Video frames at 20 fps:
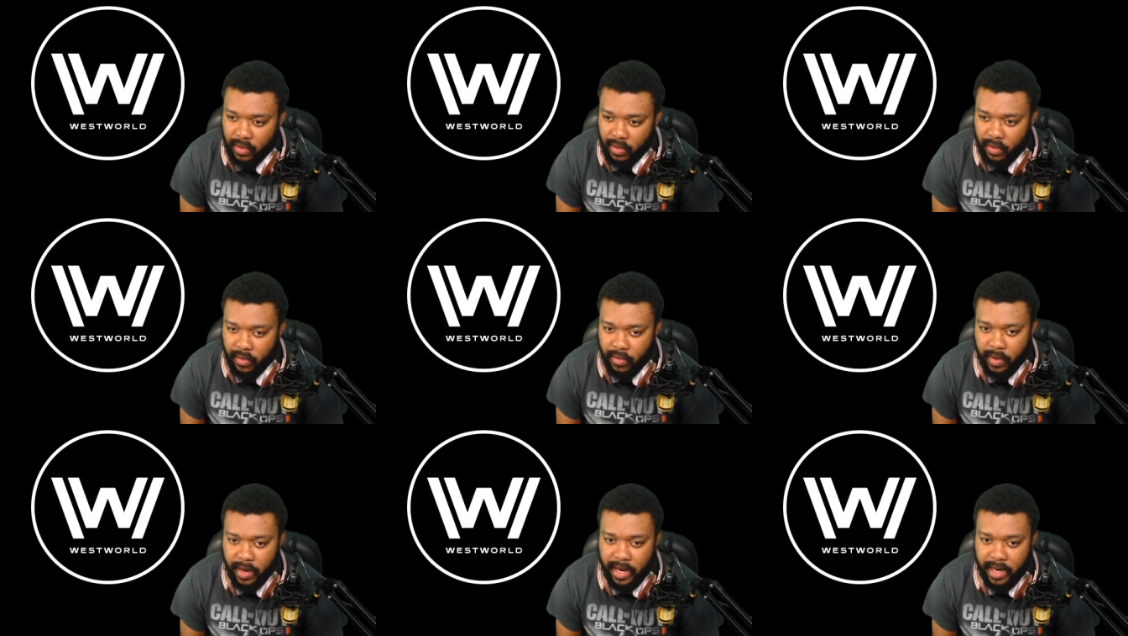to
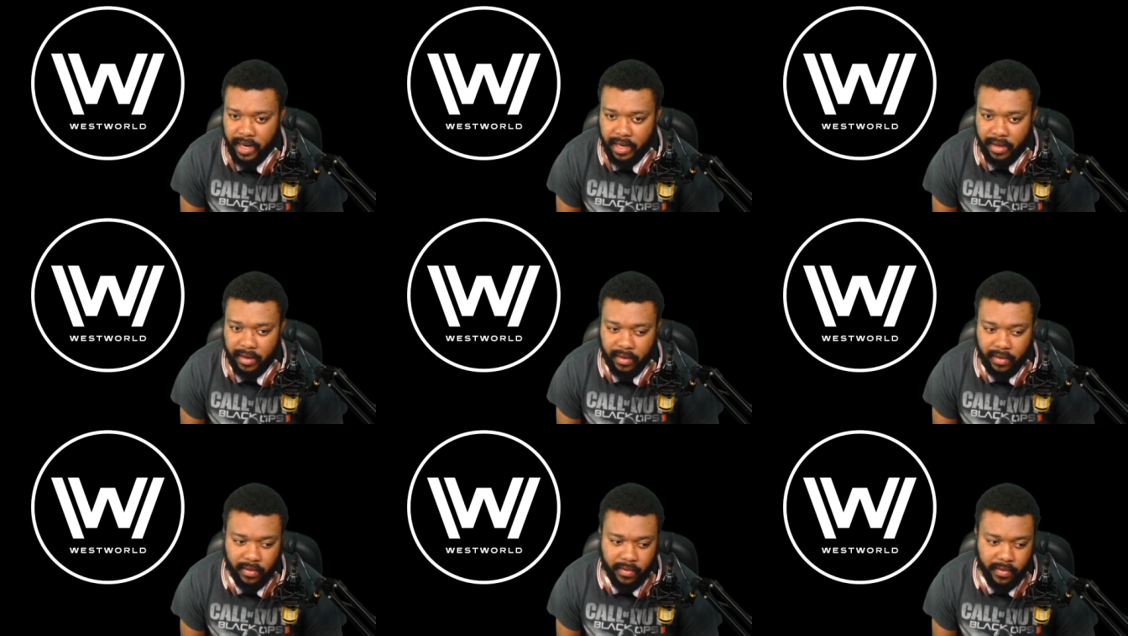
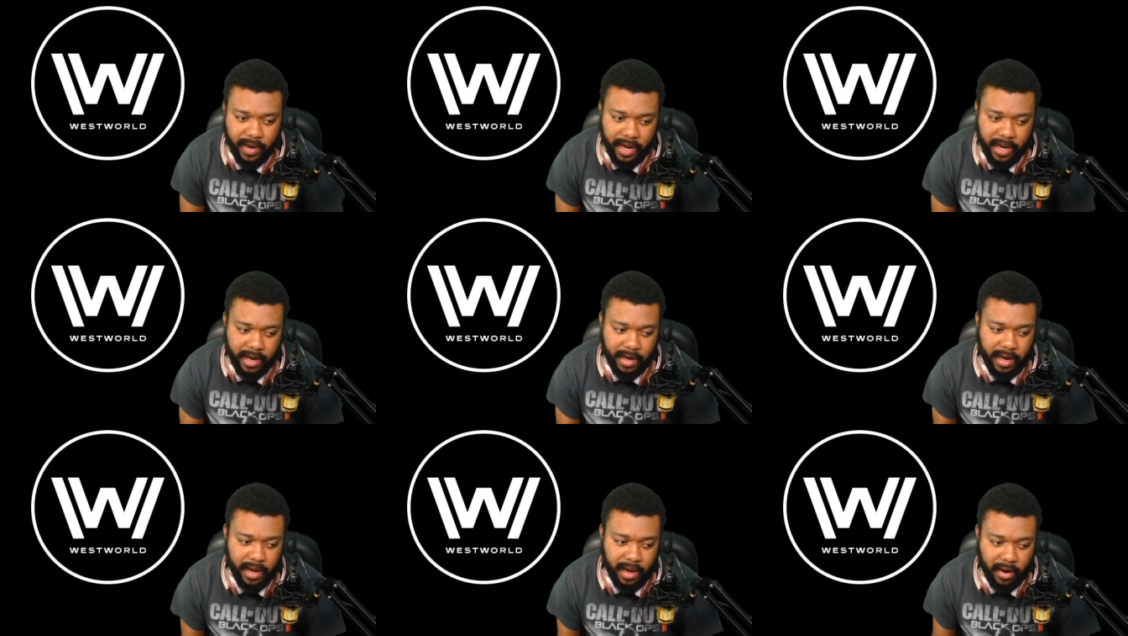
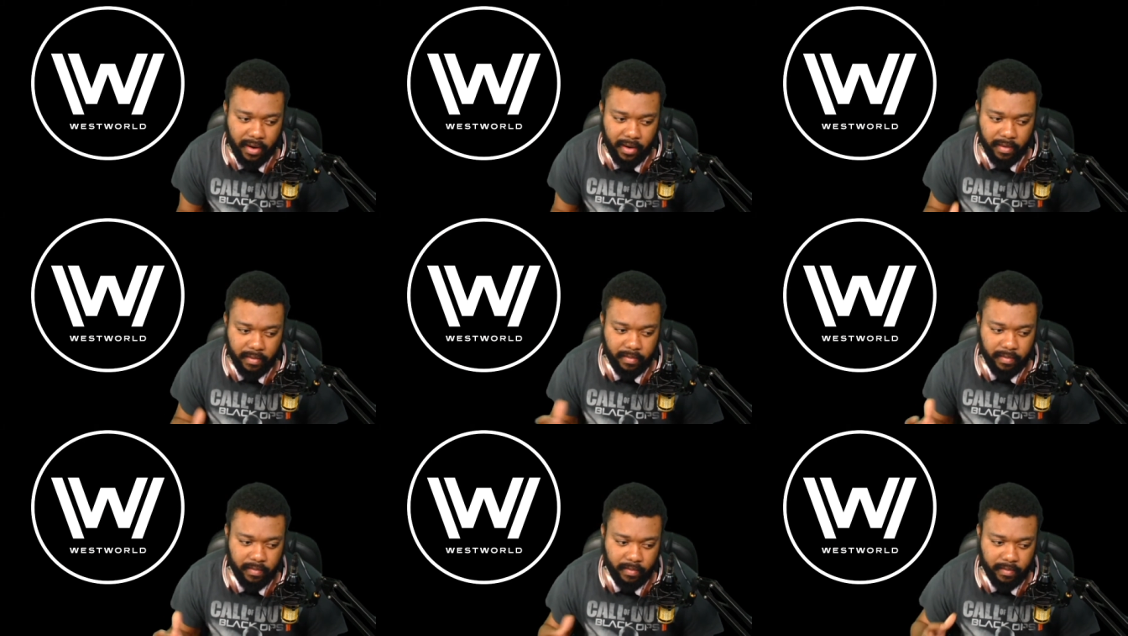create
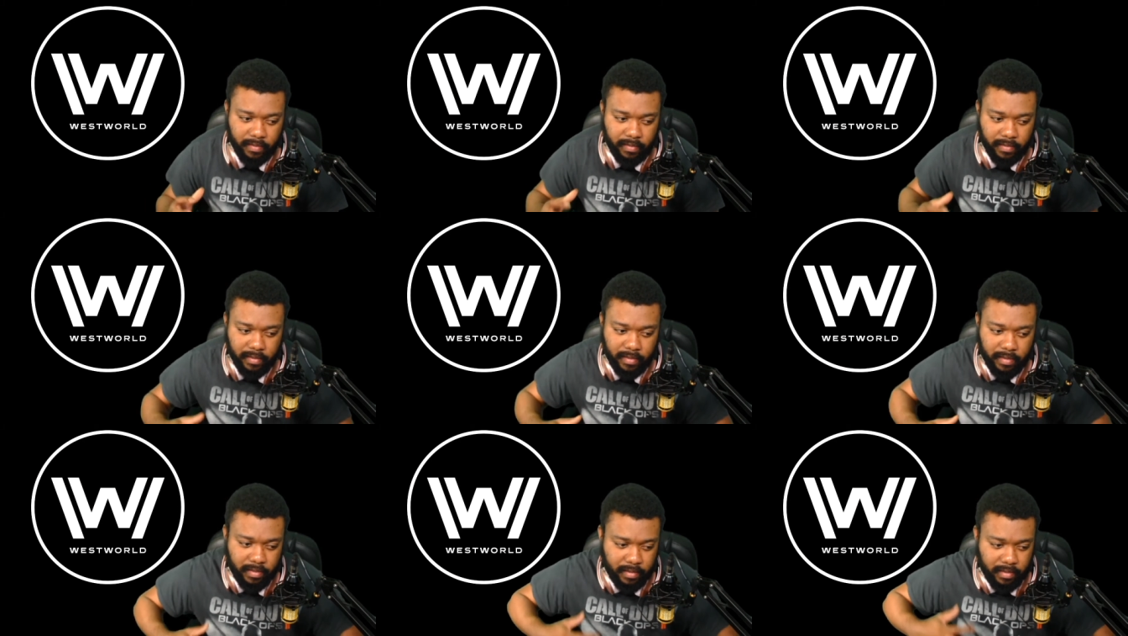their
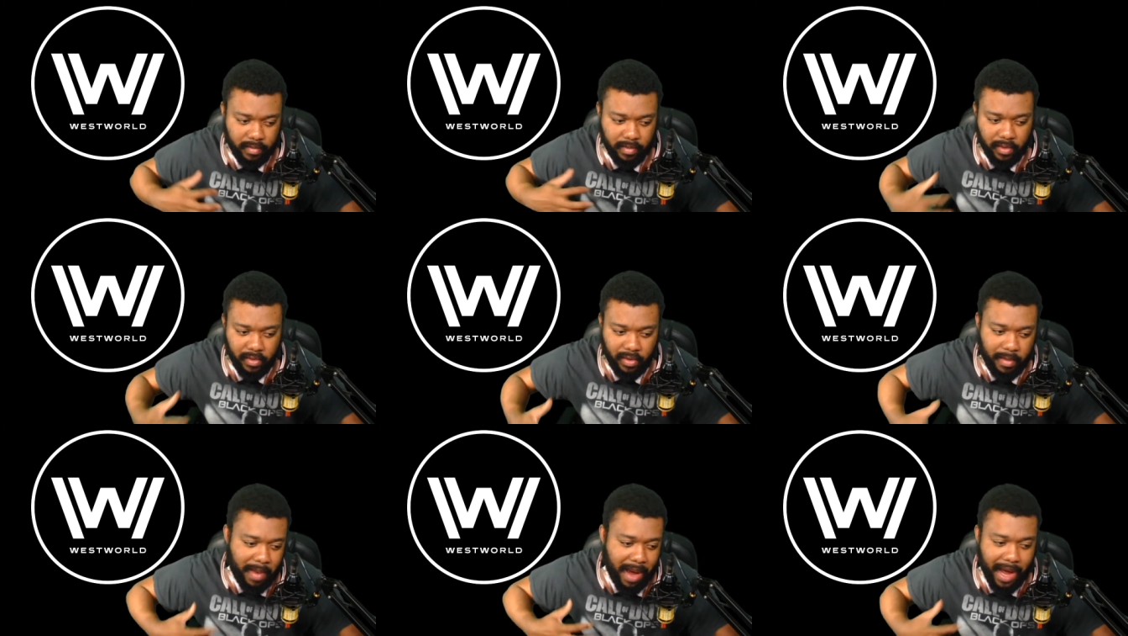
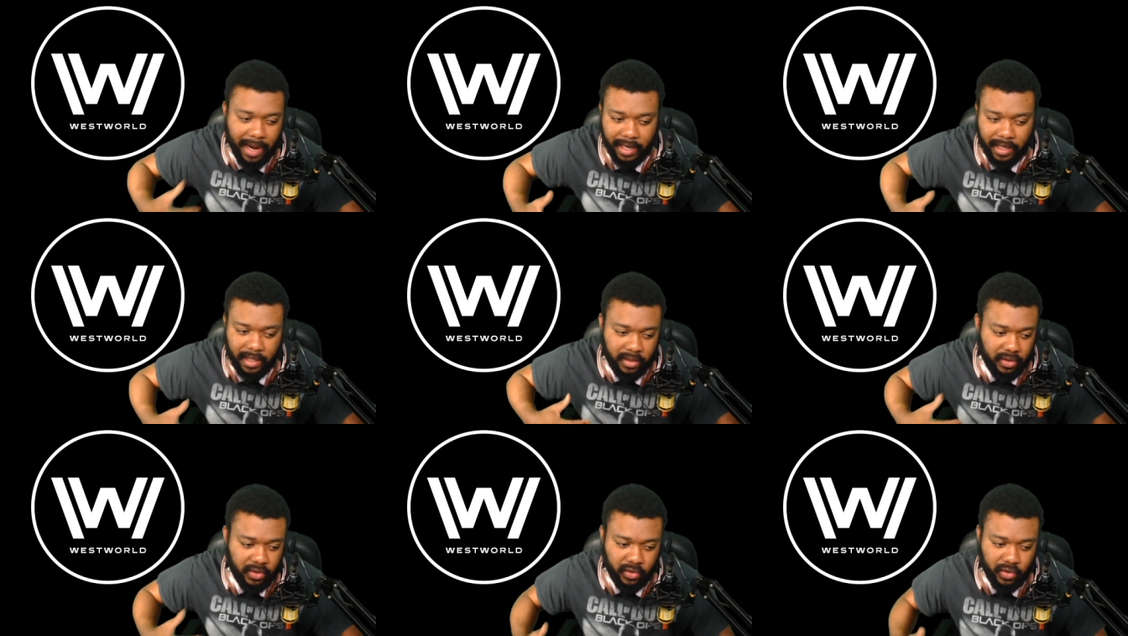
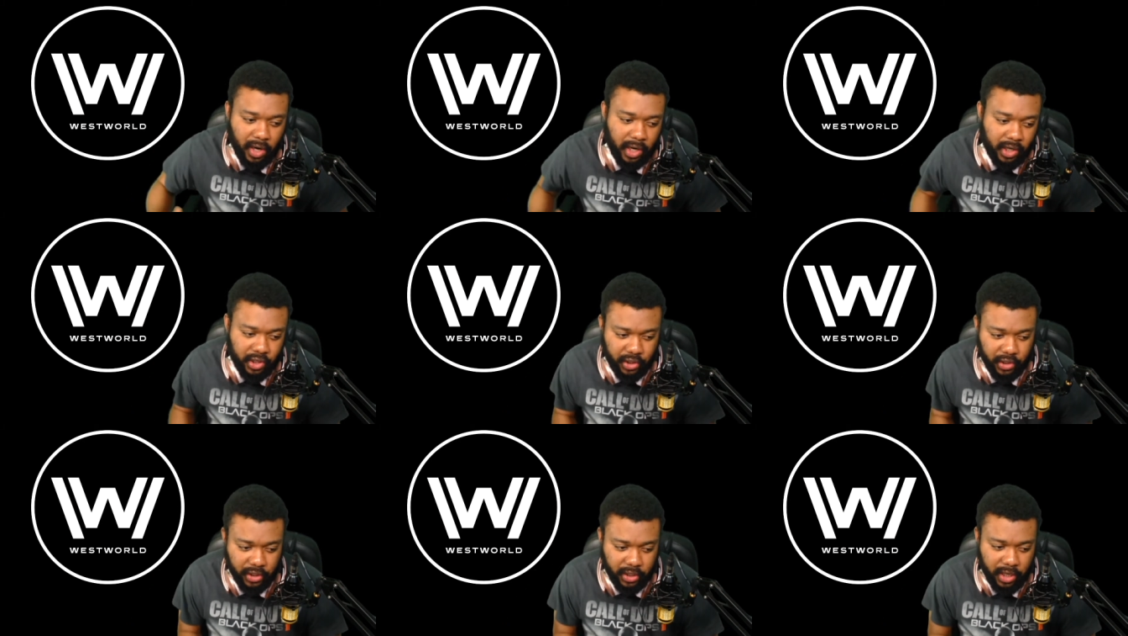robotic
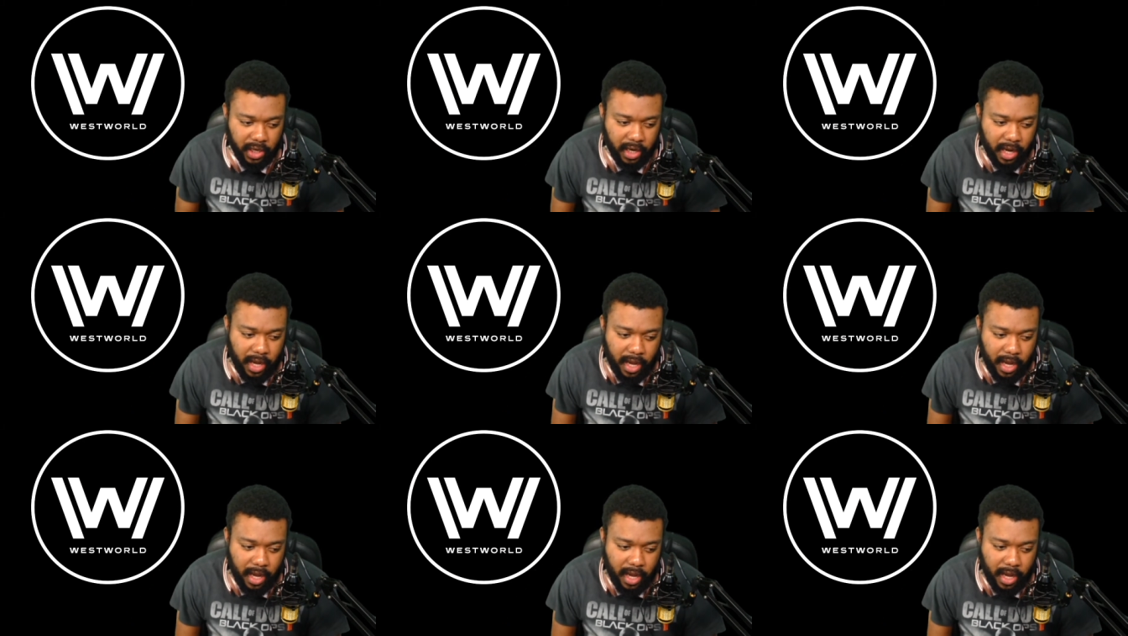structure.